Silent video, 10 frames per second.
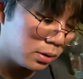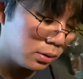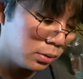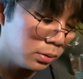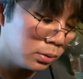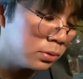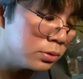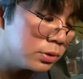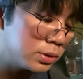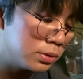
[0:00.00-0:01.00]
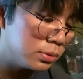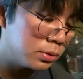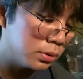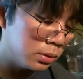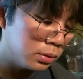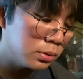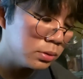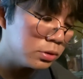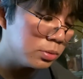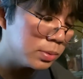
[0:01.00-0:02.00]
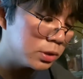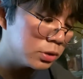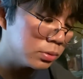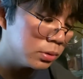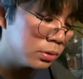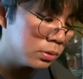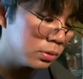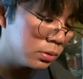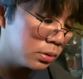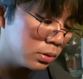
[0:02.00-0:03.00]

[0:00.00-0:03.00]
You're just too good to be true.